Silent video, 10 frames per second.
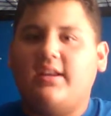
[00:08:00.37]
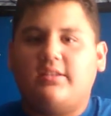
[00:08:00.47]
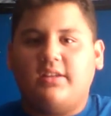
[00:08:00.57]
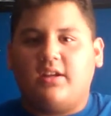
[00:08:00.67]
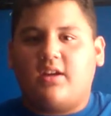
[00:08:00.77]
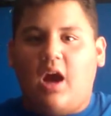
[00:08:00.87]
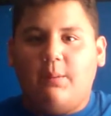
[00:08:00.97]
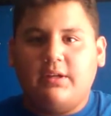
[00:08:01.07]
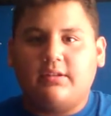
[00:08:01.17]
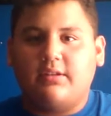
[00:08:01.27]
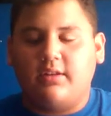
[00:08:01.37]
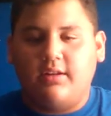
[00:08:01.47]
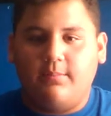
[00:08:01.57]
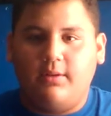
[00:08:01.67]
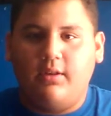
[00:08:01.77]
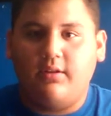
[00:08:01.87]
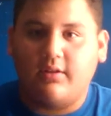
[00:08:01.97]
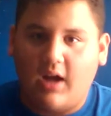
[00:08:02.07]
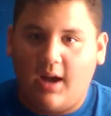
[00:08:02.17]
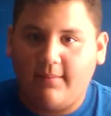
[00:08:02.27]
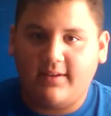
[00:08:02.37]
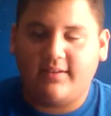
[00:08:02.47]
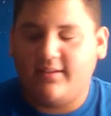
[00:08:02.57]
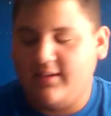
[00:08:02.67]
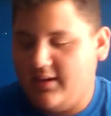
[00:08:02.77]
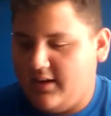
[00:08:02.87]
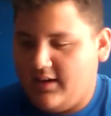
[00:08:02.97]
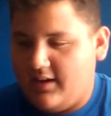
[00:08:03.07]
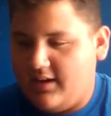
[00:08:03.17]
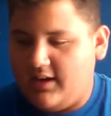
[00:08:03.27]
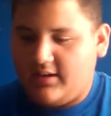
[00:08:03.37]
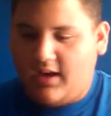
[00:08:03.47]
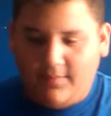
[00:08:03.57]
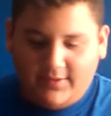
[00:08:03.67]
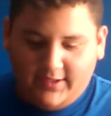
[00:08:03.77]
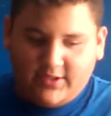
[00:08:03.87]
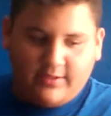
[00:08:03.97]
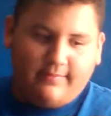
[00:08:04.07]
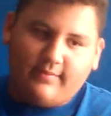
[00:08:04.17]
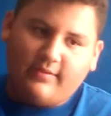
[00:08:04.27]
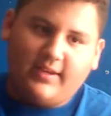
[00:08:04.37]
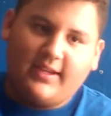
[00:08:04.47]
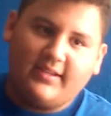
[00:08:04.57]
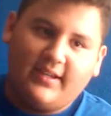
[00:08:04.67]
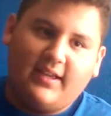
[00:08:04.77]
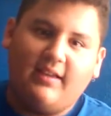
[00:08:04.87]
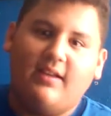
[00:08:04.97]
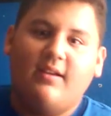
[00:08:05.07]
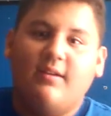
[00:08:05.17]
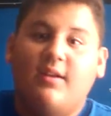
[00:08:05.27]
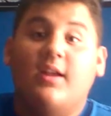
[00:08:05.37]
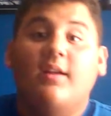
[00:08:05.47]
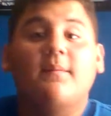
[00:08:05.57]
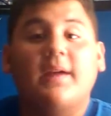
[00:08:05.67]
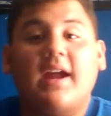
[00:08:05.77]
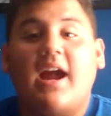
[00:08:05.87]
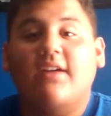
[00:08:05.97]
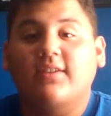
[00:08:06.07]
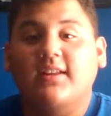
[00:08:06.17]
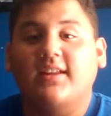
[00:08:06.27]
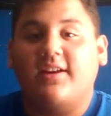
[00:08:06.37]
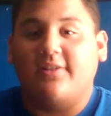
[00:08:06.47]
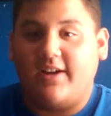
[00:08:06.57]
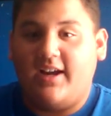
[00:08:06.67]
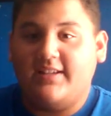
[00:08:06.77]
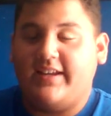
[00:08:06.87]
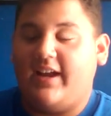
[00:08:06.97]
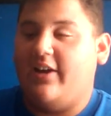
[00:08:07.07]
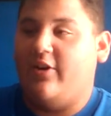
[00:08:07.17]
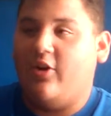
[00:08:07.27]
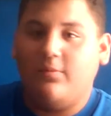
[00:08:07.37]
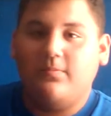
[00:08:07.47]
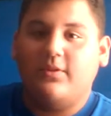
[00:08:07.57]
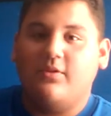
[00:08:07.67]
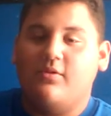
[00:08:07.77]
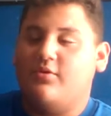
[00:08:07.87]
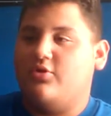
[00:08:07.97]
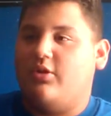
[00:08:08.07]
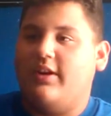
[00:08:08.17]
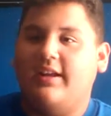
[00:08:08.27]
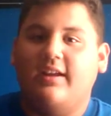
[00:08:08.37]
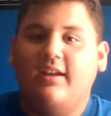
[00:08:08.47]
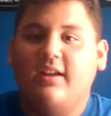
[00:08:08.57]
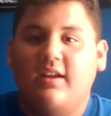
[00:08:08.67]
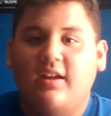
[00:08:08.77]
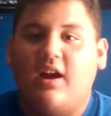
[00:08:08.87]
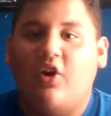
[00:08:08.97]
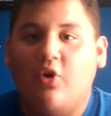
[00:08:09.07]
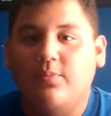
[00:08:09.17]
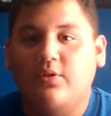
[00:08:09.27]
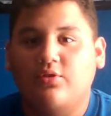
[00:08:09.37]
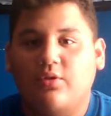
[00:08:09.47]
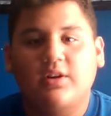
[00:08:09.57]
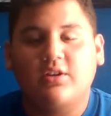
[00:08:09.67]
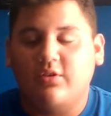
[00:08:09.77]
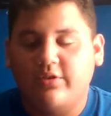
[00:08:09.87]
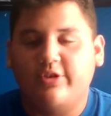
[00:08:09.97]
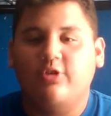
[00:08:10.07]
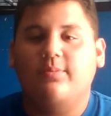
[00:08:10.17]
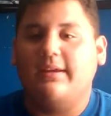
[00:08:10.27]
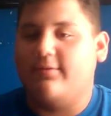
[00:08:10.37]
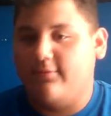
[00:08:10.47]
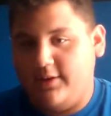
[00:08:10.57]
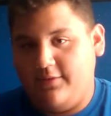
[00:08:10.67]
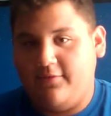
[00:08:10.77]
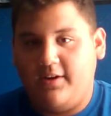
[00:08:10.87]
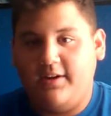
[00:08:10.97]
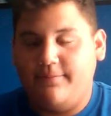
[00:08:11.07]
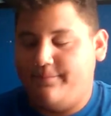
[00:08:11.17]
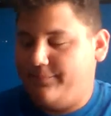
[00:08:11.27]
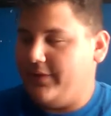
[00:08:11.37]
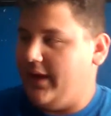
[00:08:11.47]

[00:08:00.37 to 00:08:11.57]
I see comments in the below, comments in the comment section that say, "Man, I really like your content. I hope you enjoy. I hope you enjoy YouTube. It's really fun."